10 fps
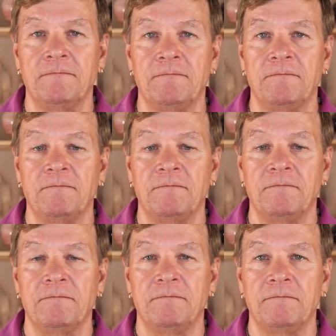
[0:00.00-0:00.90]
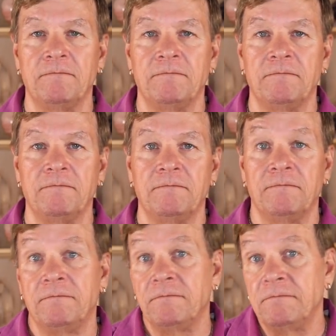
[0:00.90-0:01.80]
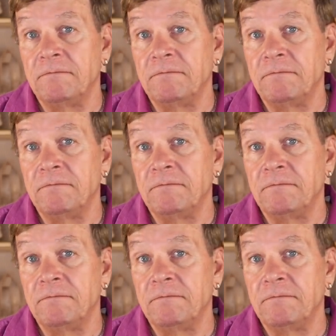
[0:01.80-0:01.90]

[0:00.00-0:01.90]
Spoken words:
No one is speaking in this clip.